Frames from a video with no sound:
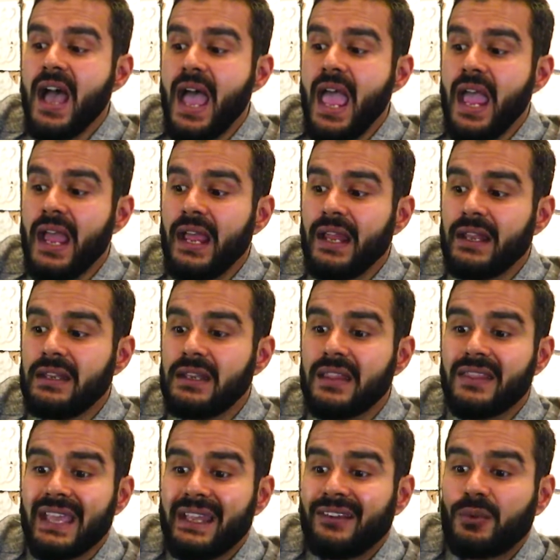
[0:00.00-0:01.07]
And
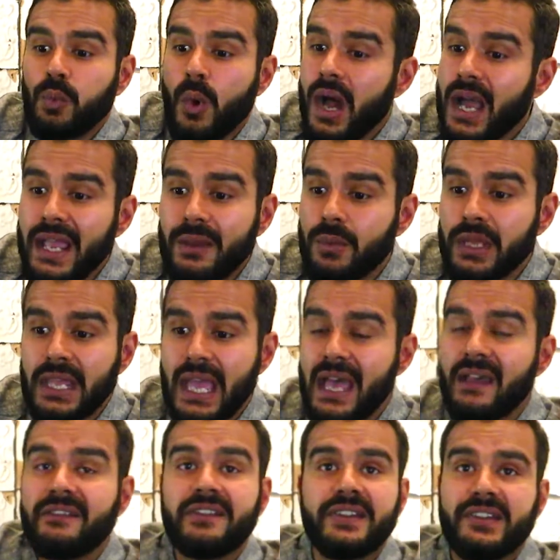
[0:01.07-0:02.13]
that's why we
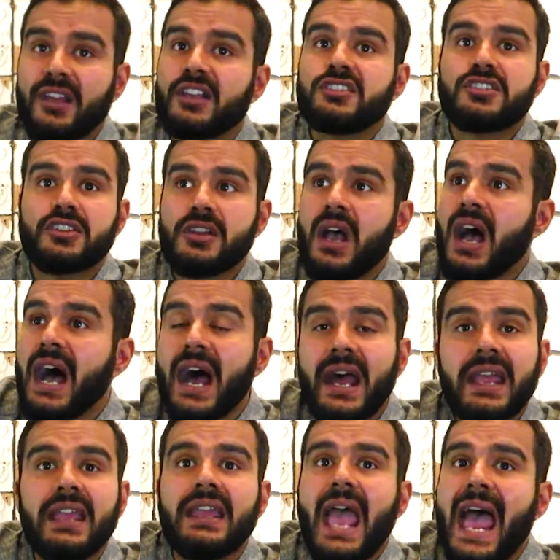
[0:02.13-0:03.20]
have such
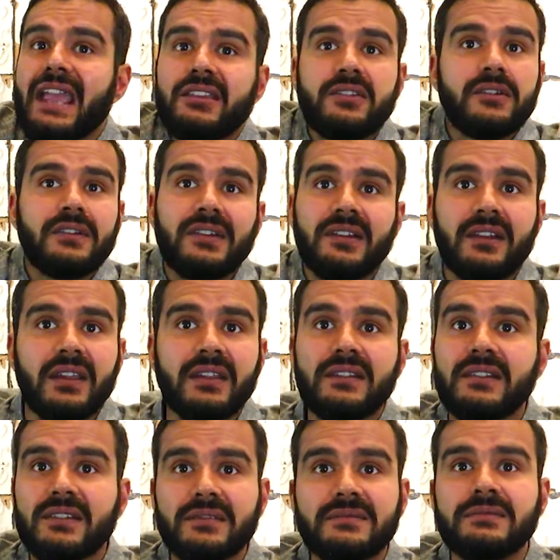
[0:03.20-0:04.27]
high accuracy
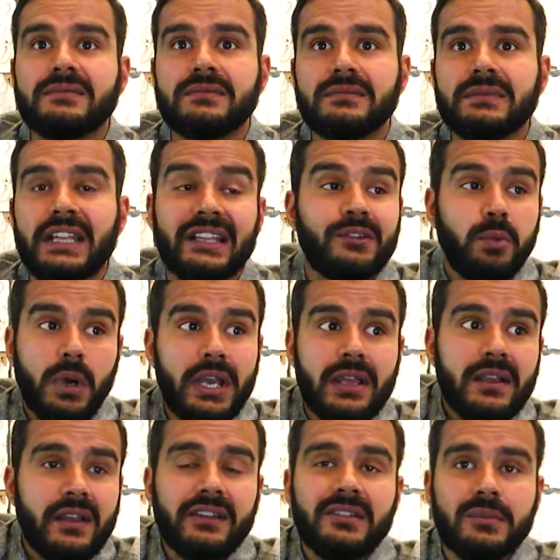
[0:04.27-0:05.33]
rates. That's why
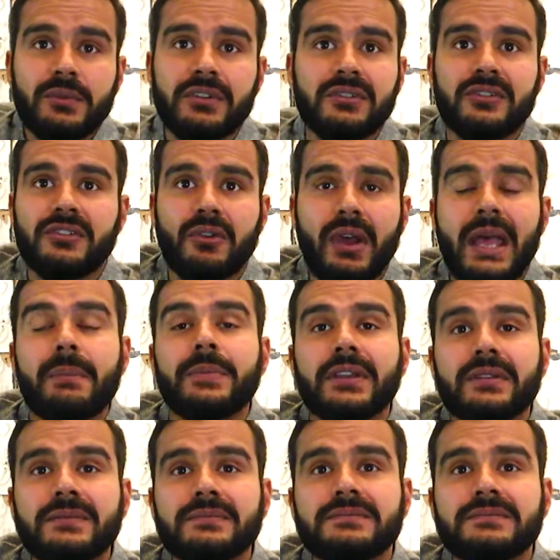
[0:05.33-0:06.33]
our customers are so happy.